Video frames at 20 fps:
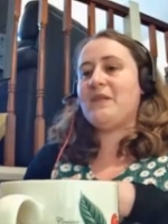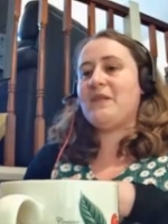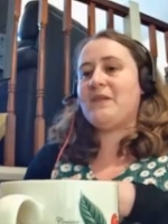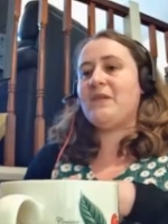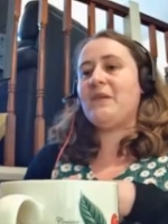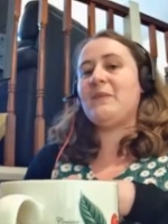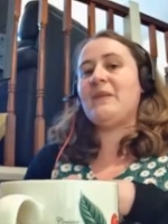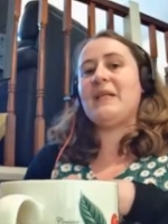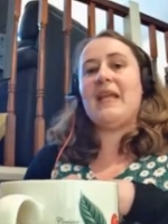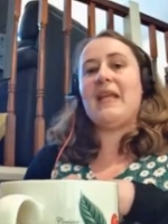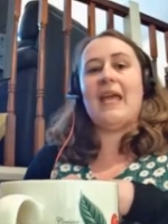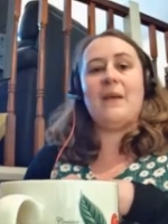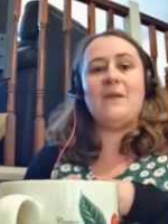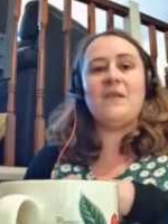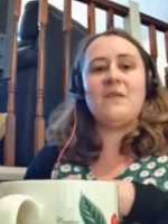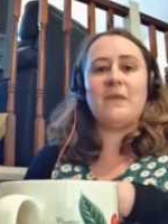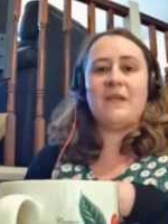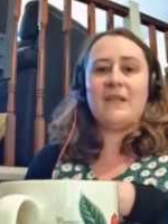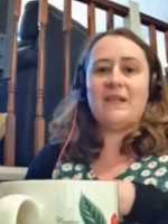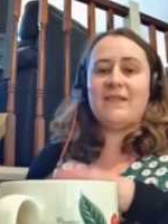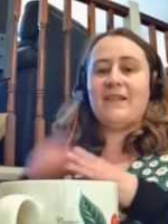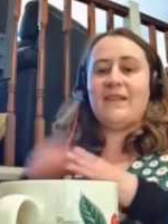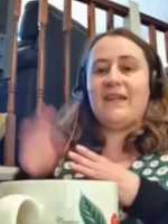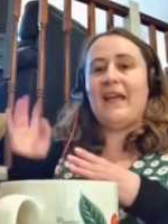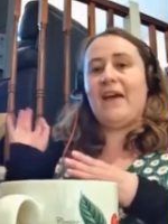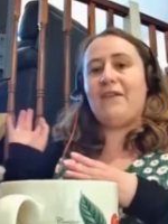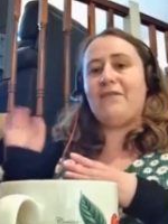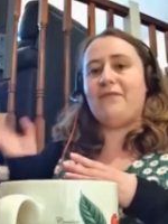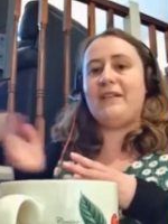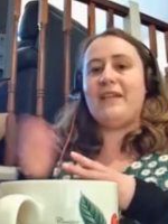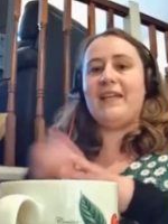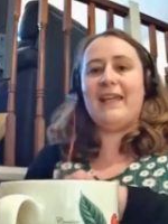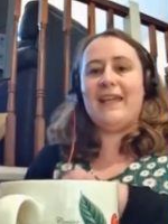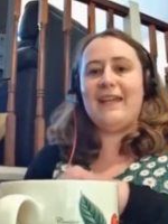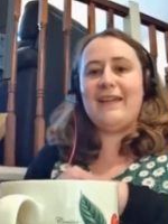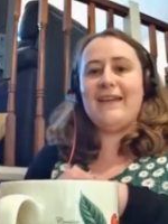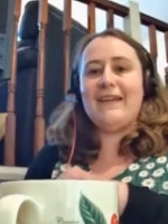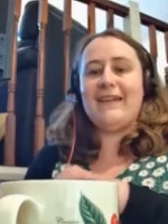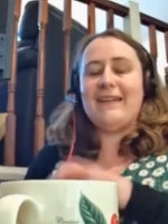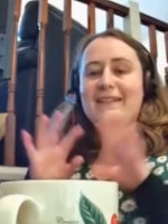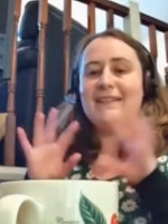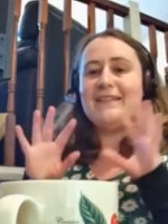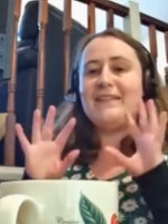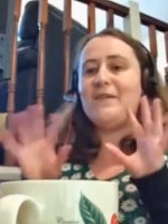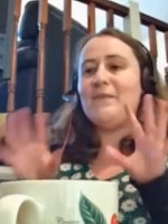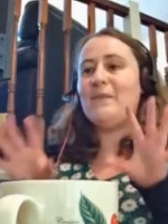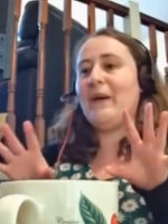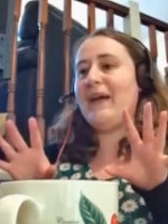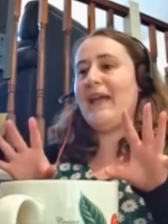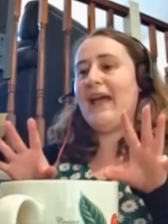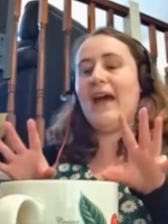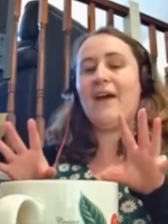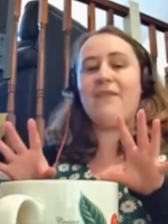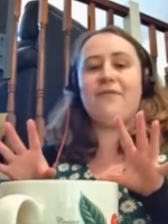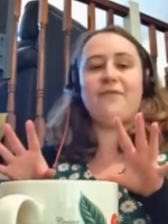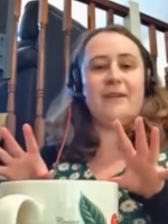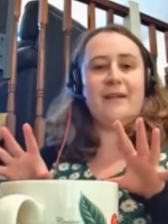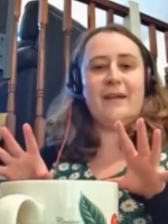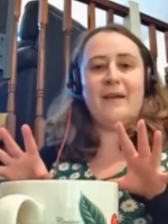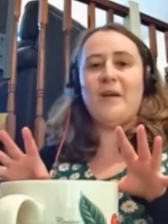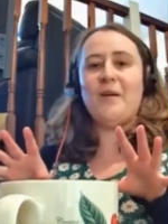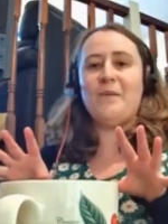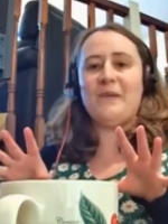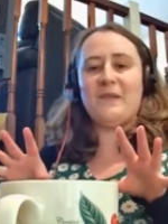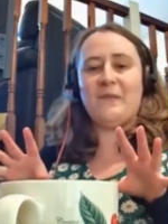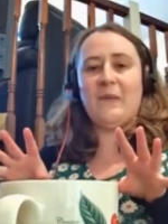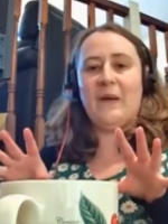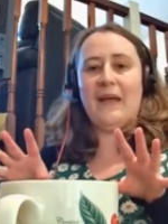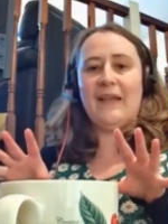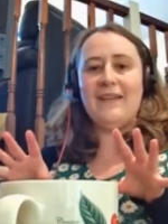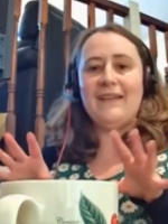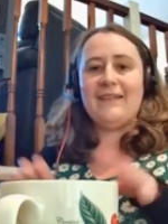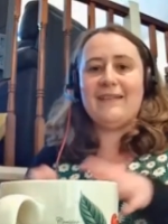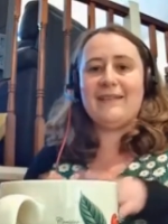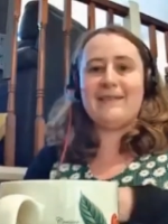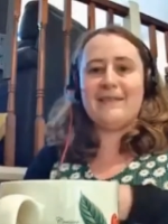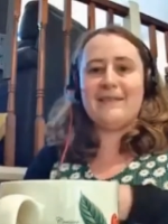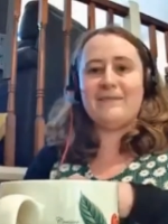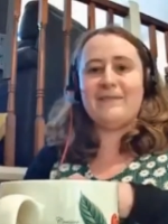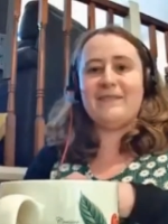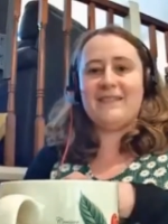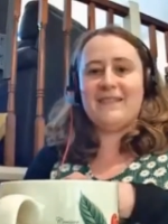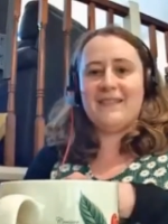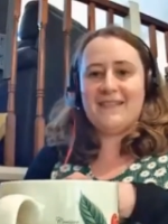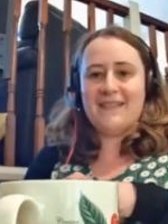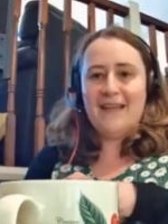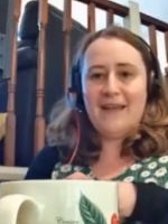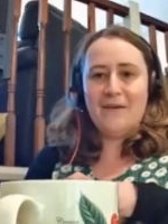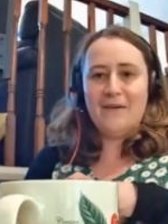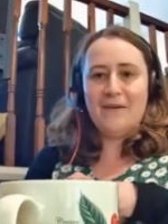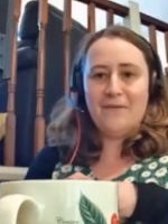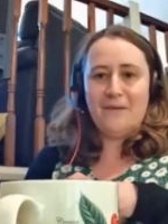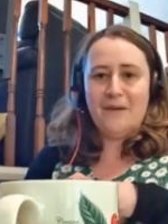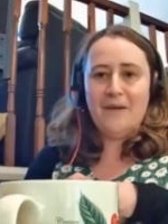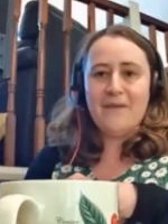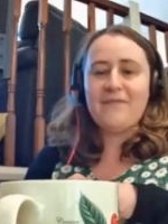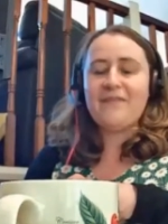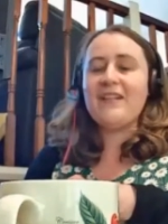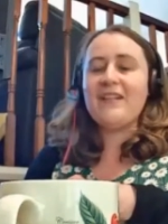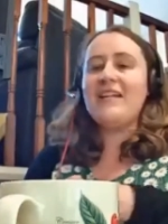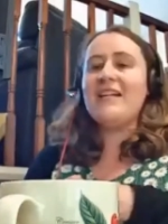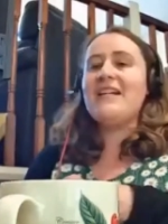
not be named, because I have one here and you might have one at home as well, and I don't want to set her off.